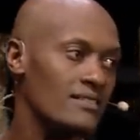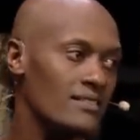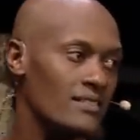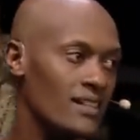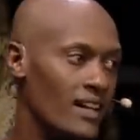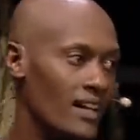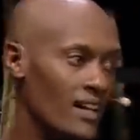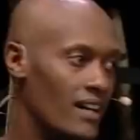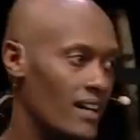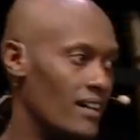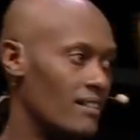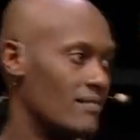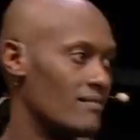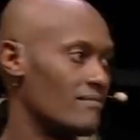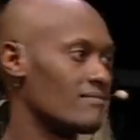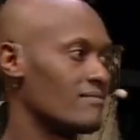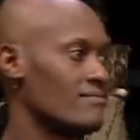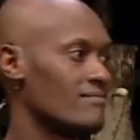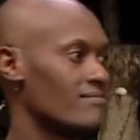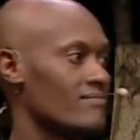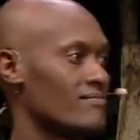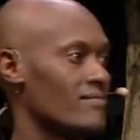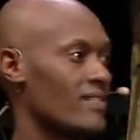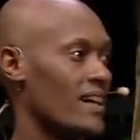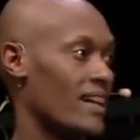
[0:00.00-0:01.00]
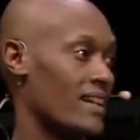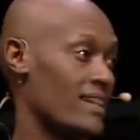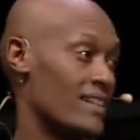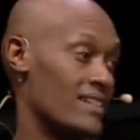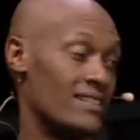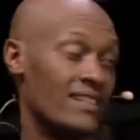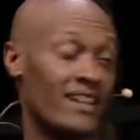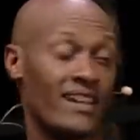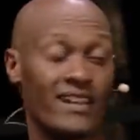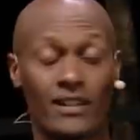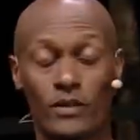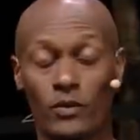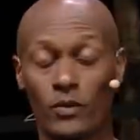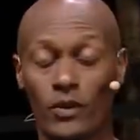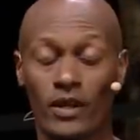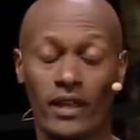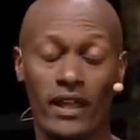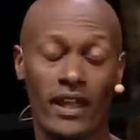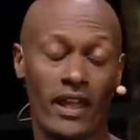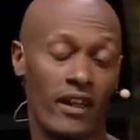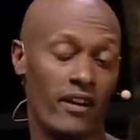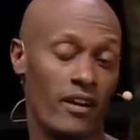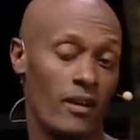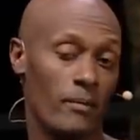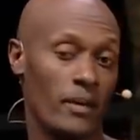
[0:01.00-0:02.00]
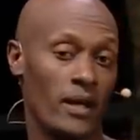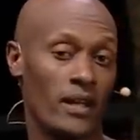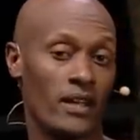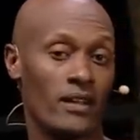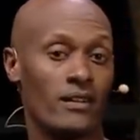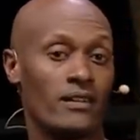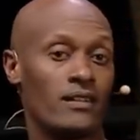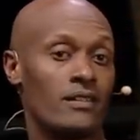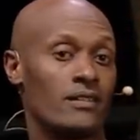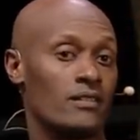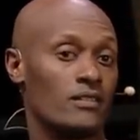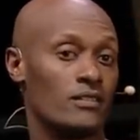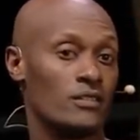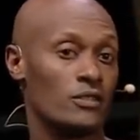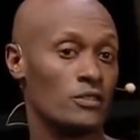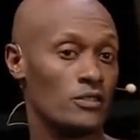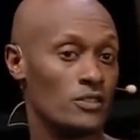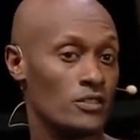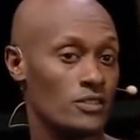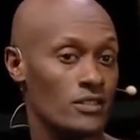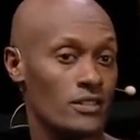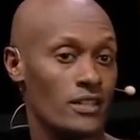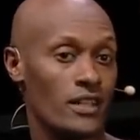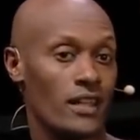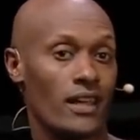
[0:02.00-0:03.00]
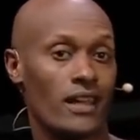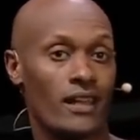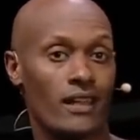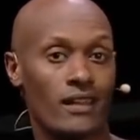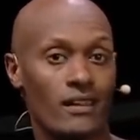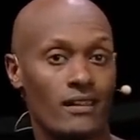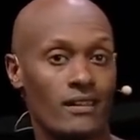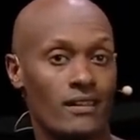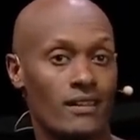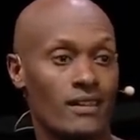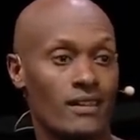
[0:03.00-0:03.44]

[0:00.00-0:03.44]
Uh, I decided what hair am I going to use today?